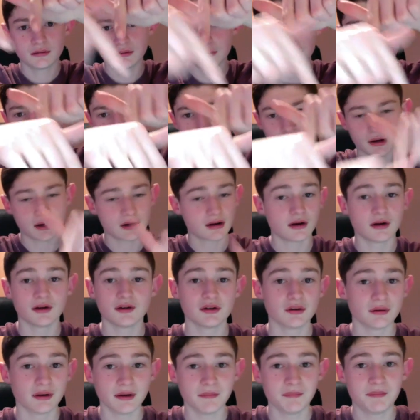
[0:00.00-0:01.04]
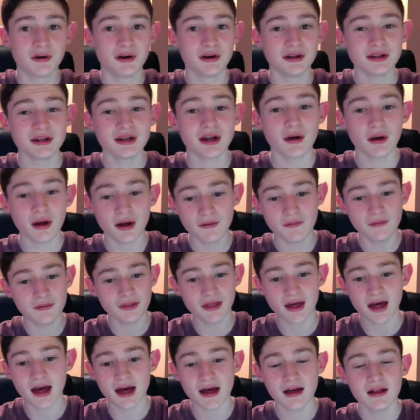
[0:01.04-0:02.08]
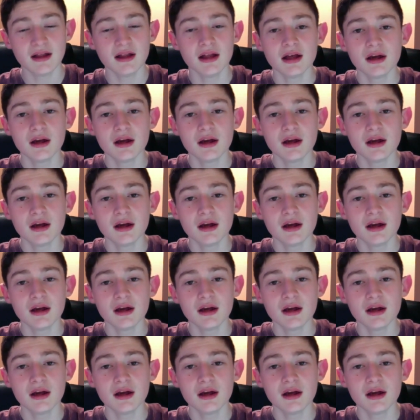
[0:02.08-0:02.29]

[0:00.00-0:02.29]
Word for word: no I can't do it, but you know over there